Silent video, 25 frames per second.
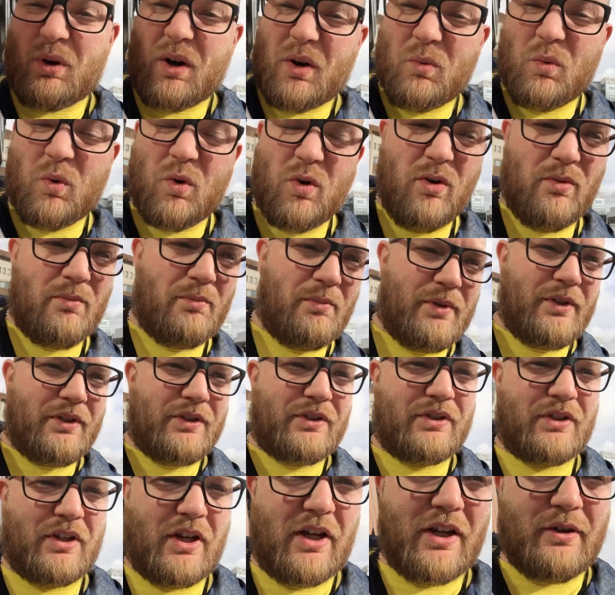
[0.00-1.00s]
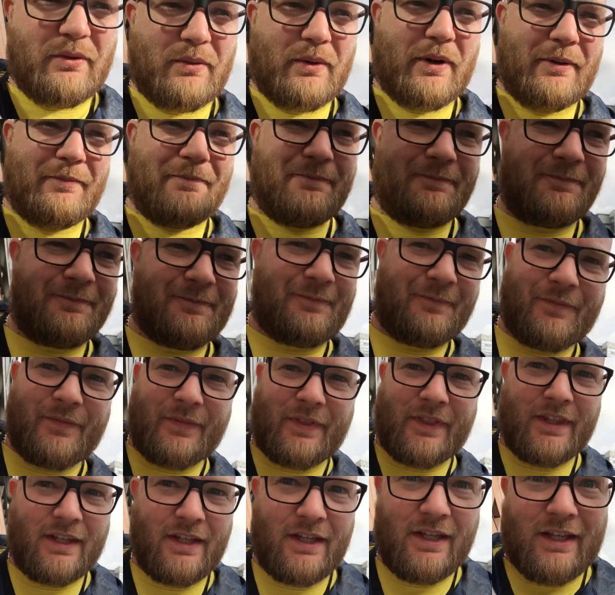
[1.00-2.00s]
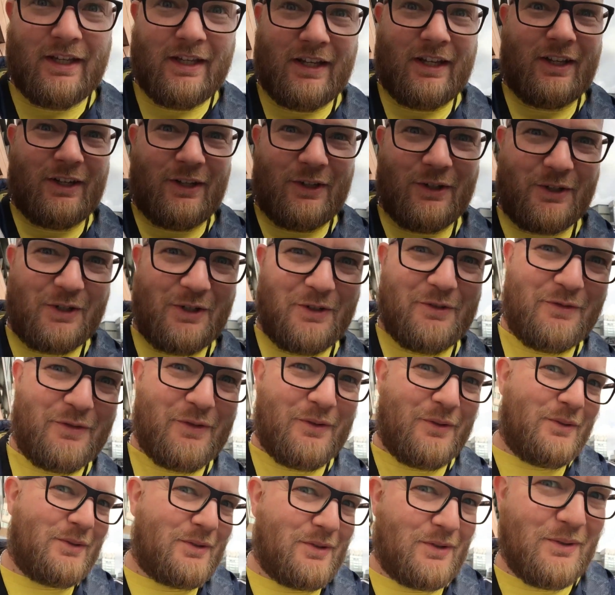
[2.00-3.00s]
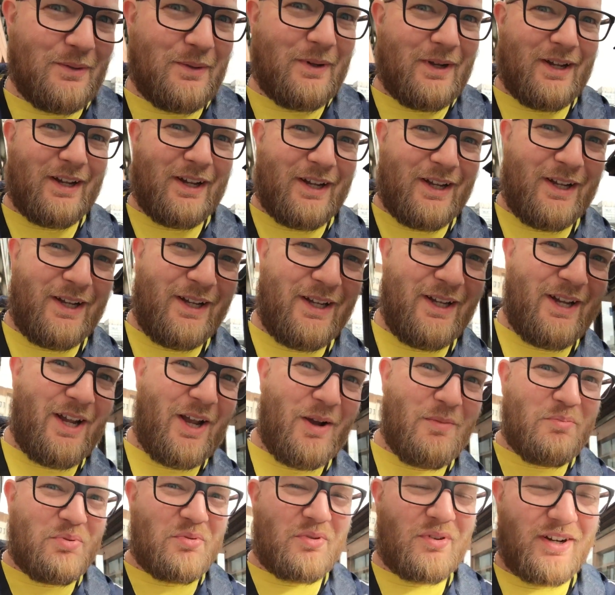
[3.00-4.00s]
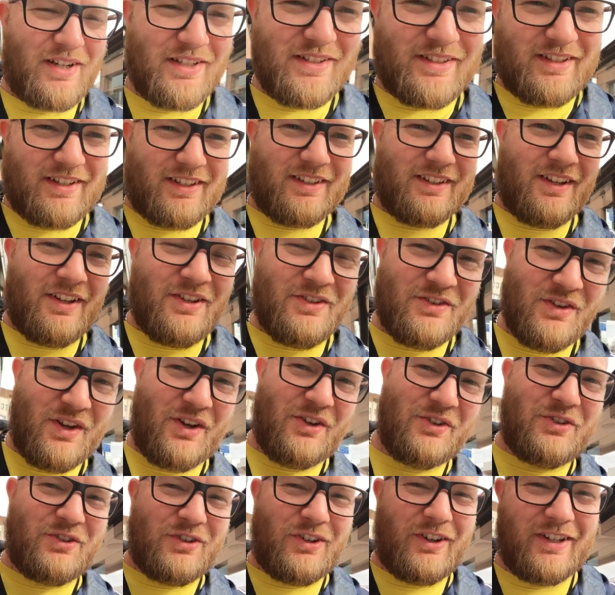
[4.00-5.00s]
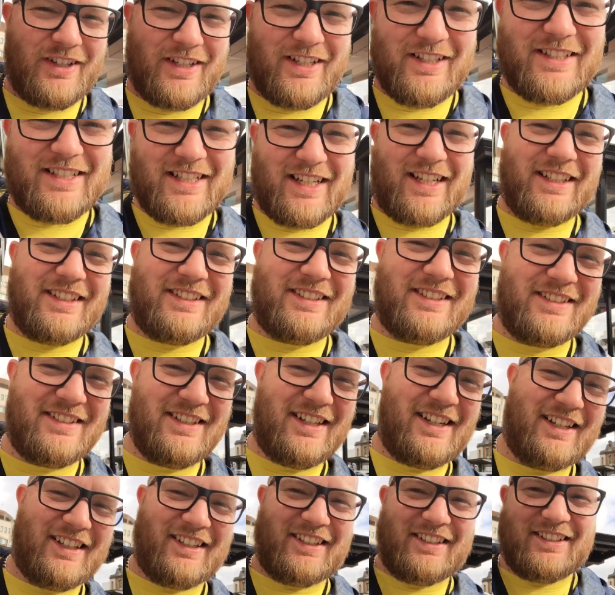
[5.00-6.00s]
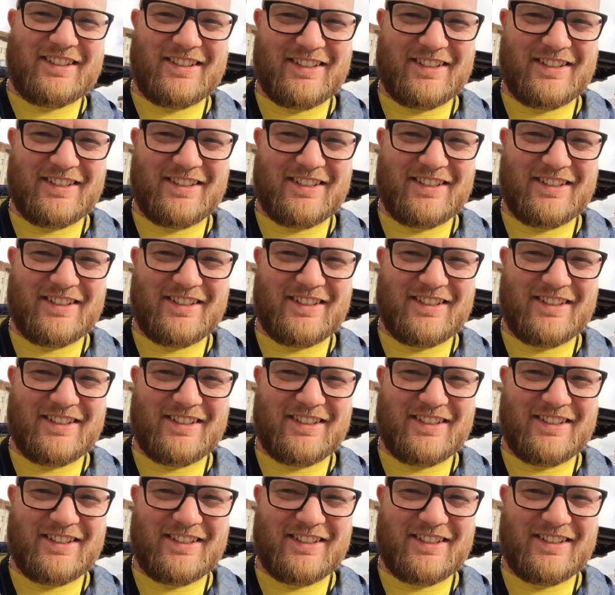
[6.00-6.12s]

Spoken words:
quite warm, so looking forward to a brighter sunshiny day today.